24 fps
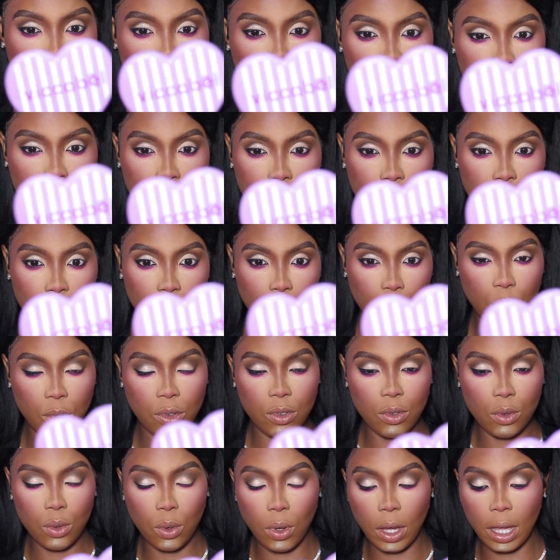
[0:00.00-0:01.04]
Literally
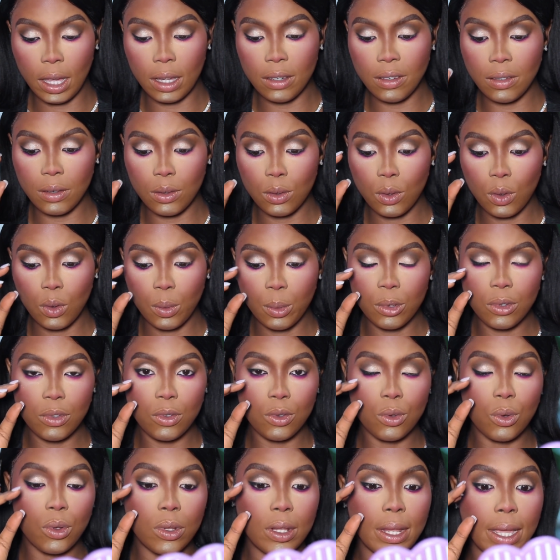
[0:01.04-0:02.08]
almost
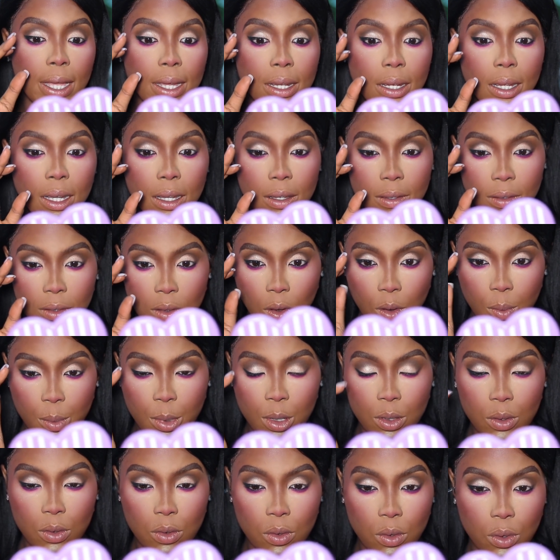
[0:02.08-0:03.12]
no liner is
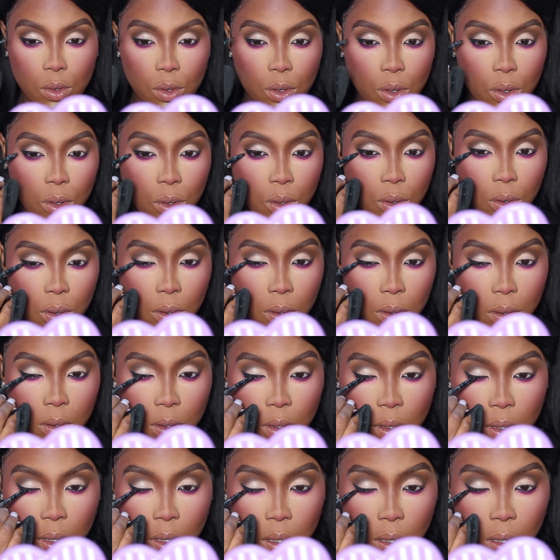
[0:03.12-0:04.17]
coming to your
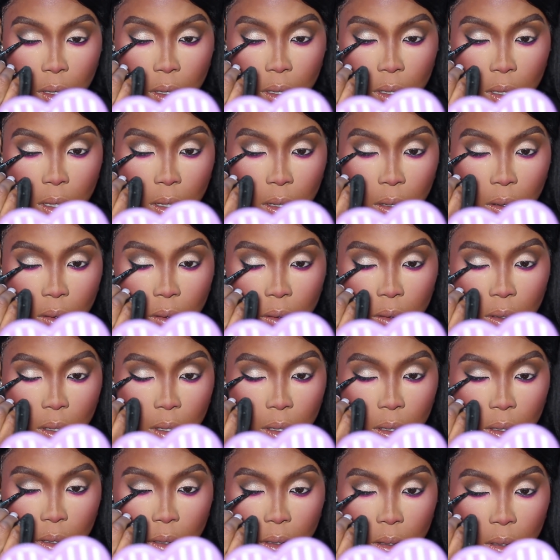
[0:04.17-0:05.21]
inner
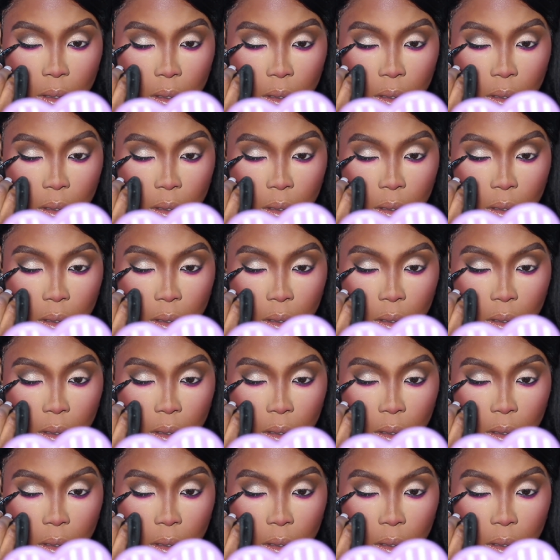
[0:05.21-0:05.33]
corner.